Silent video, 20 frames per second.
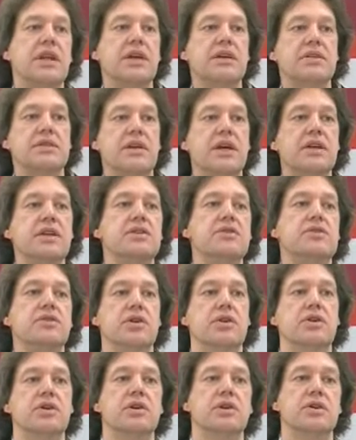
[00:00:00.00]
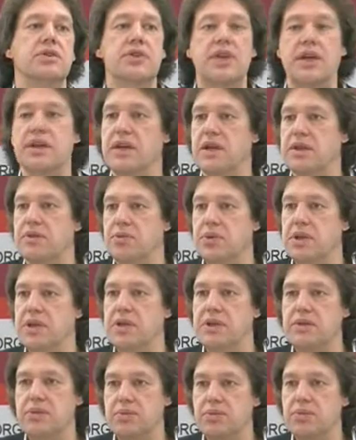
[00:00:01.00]
like study circles, that
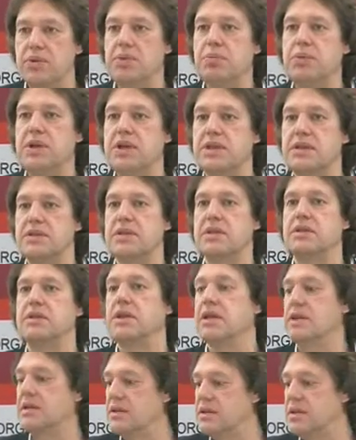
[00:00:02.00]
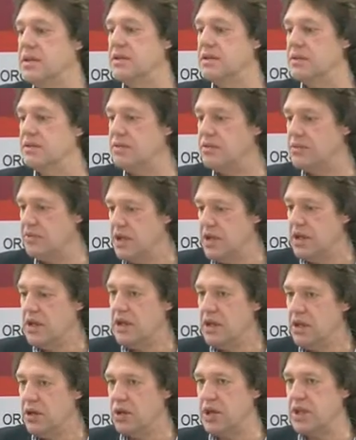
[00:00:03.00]
we meet and
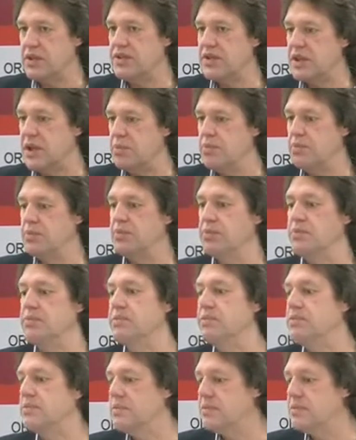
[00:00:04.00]
look at some